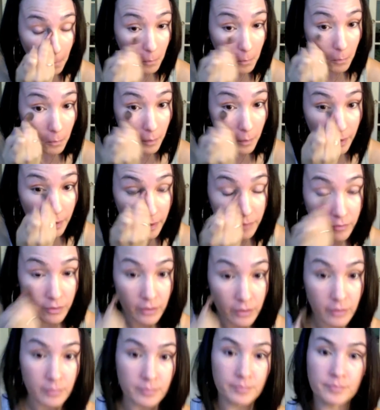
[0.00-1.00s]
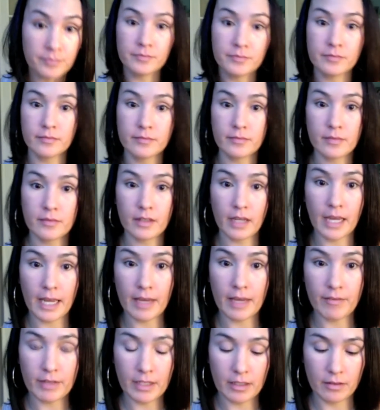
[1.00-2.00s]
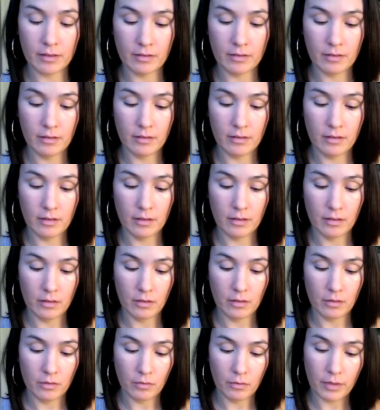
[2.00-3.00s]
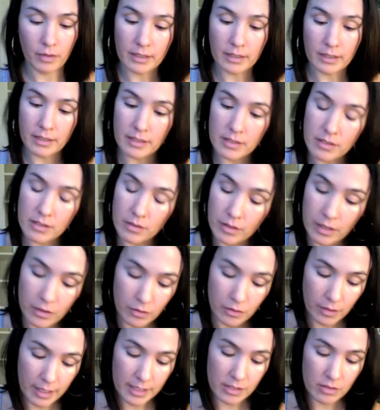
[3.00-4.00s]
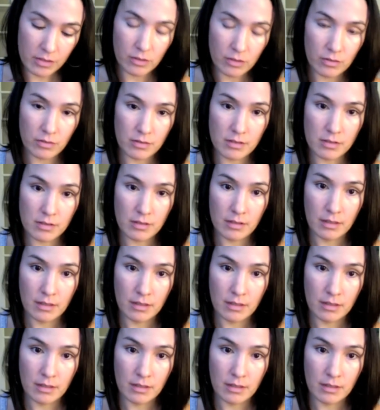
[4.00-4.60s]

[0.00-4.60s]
wherever I have any redness or under eye circles.